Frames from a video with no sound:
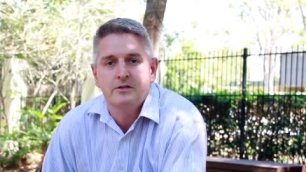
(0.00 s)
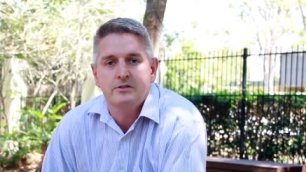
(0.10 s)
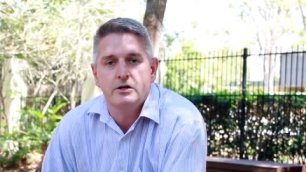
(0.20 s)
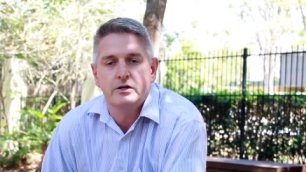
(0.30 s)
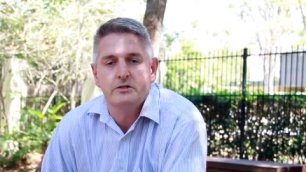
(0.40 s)

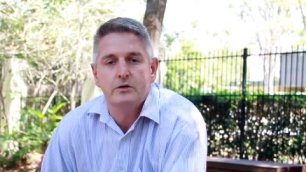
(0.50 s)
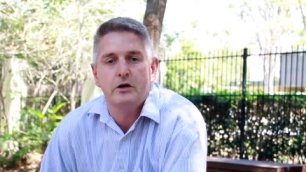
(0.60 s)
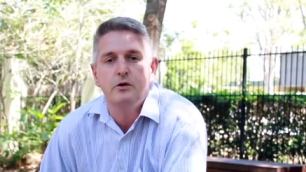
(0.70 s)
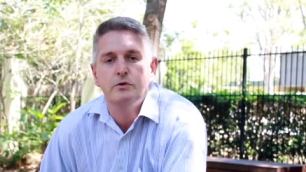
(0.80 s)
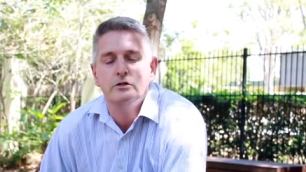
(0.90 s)
So it's
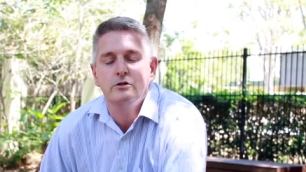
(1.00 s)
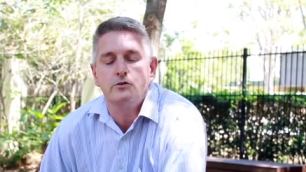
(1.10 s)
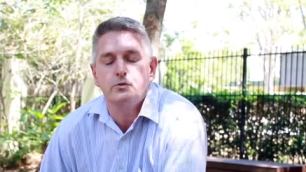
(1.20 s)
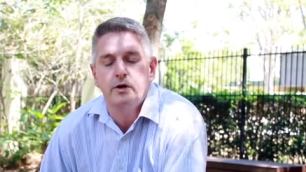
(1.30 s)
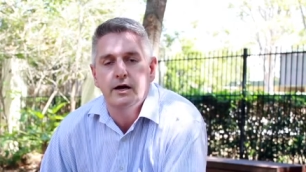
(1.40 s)
always a
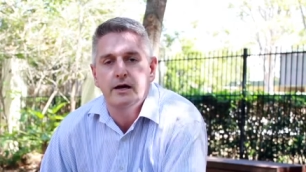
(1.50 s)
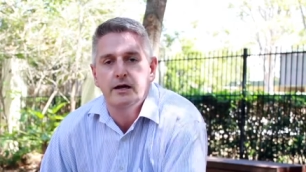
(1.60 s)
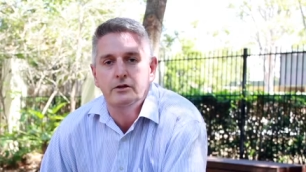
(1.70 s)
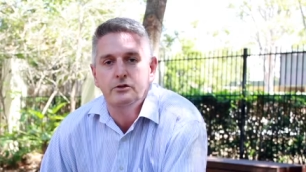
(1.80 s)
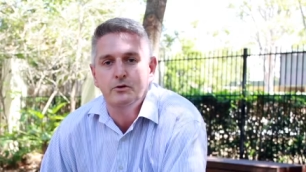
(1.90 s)
good
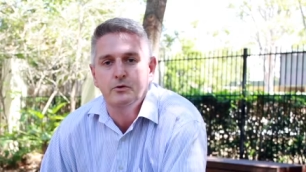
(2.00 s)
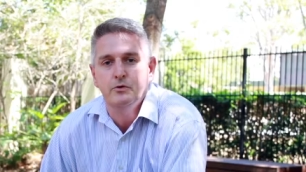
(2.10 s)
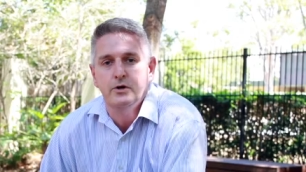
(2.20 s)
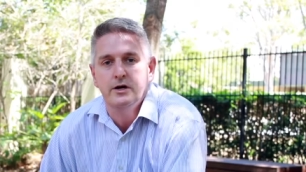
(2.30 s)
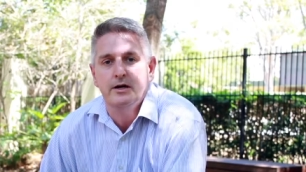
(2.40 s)
way to uh,